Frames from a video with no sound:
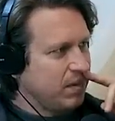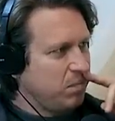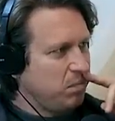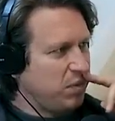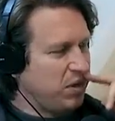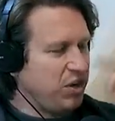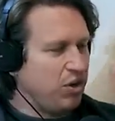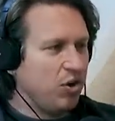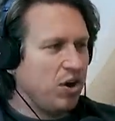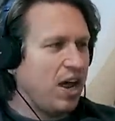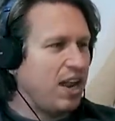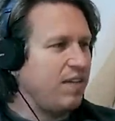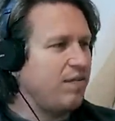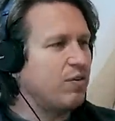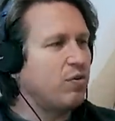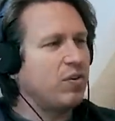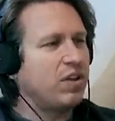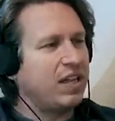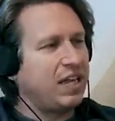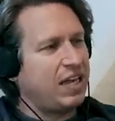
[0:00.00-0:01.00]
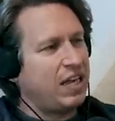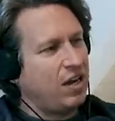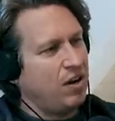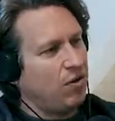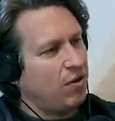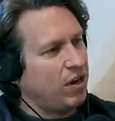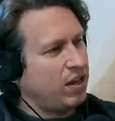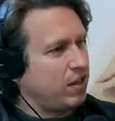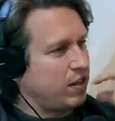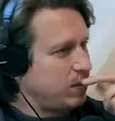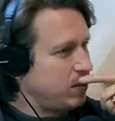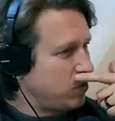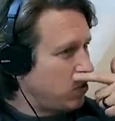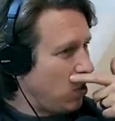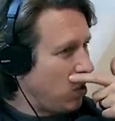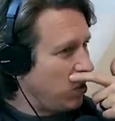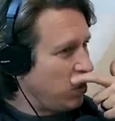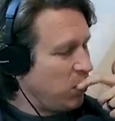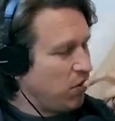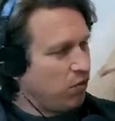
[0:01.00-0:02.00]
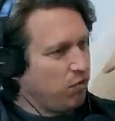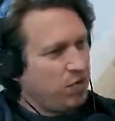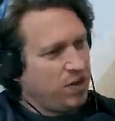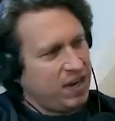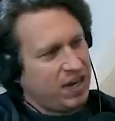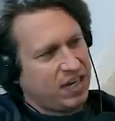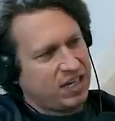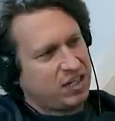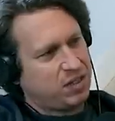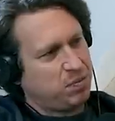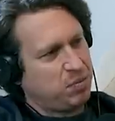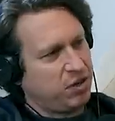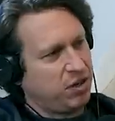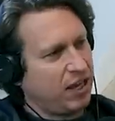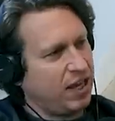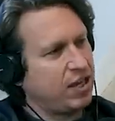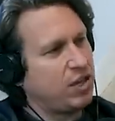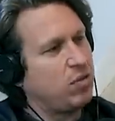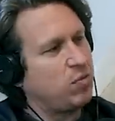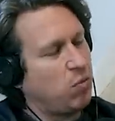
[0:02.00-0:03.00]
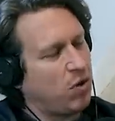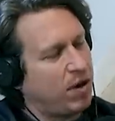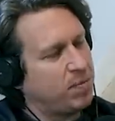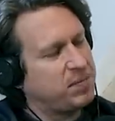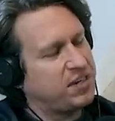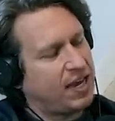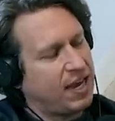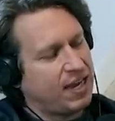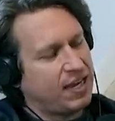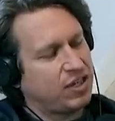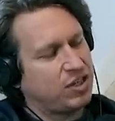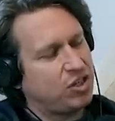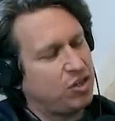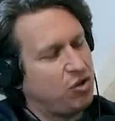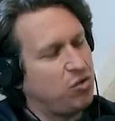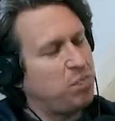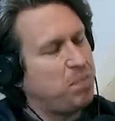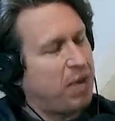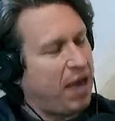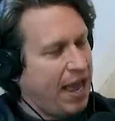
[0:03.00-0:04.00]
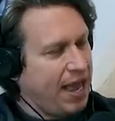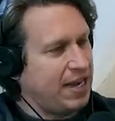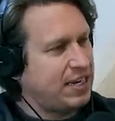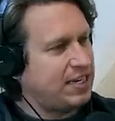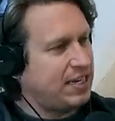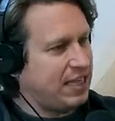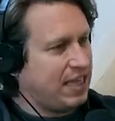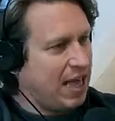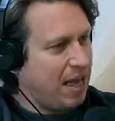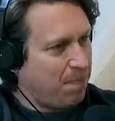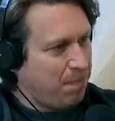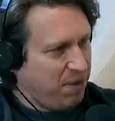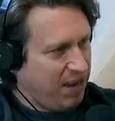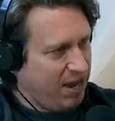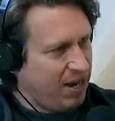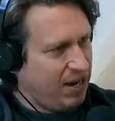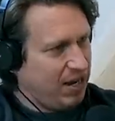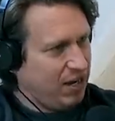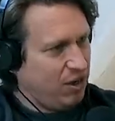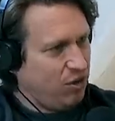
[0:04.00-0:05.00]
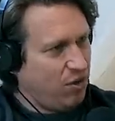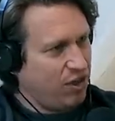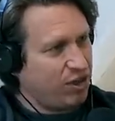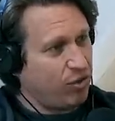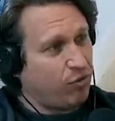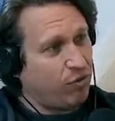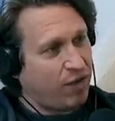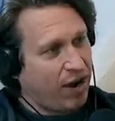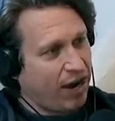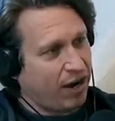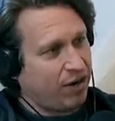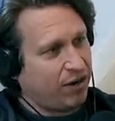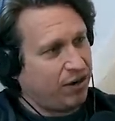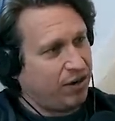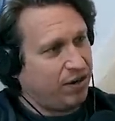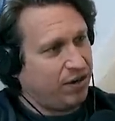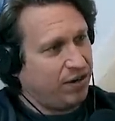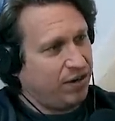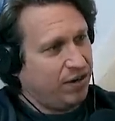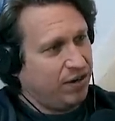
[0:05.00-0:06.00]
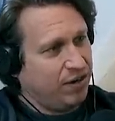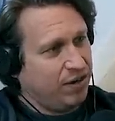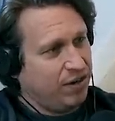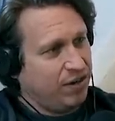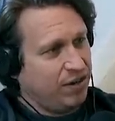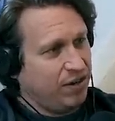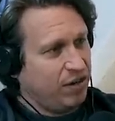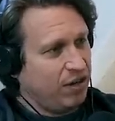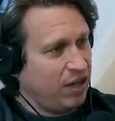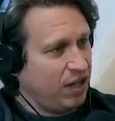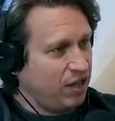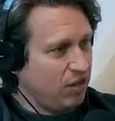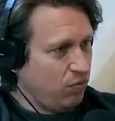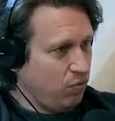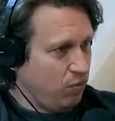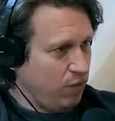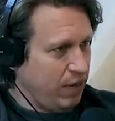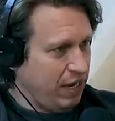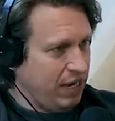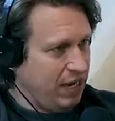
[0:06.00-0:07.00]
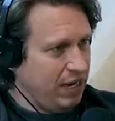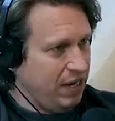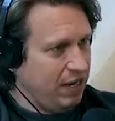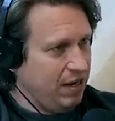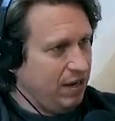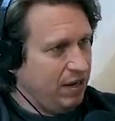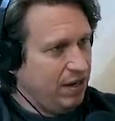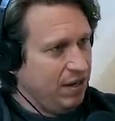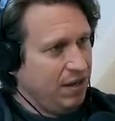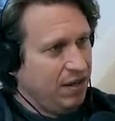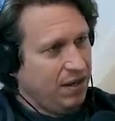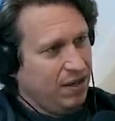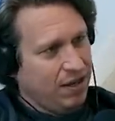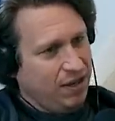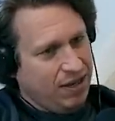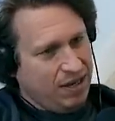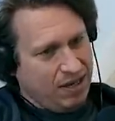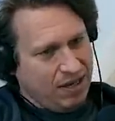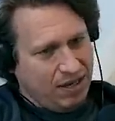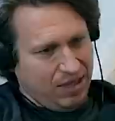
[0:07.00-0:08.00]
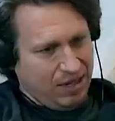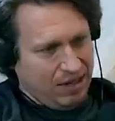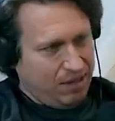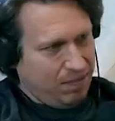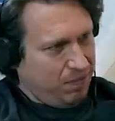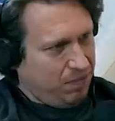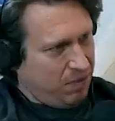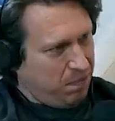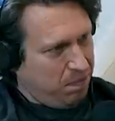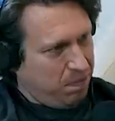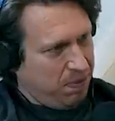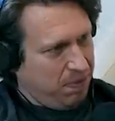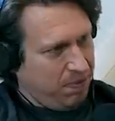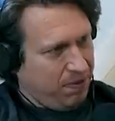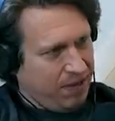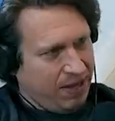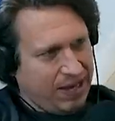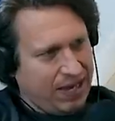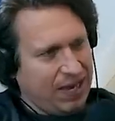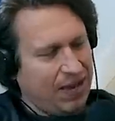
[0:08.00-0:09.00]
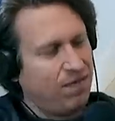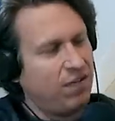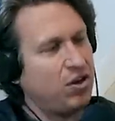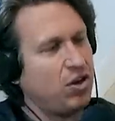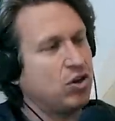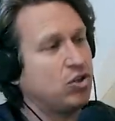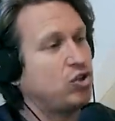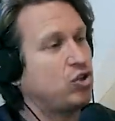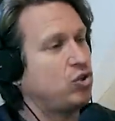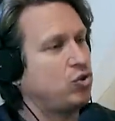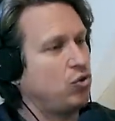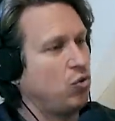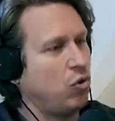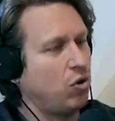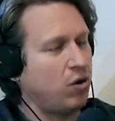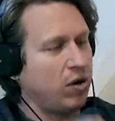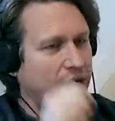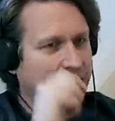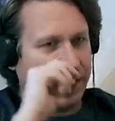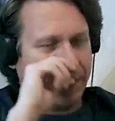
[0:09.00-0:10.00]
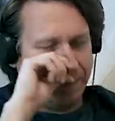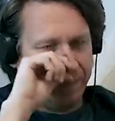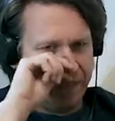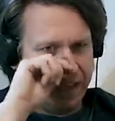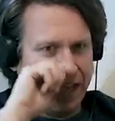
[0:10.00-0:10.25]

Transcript: But you're not even really hearing the song. You're re-experiencing. Like, what I'm saying is you painted that painting. You had the record. You had the weed. Yeah. You had the like, even your story.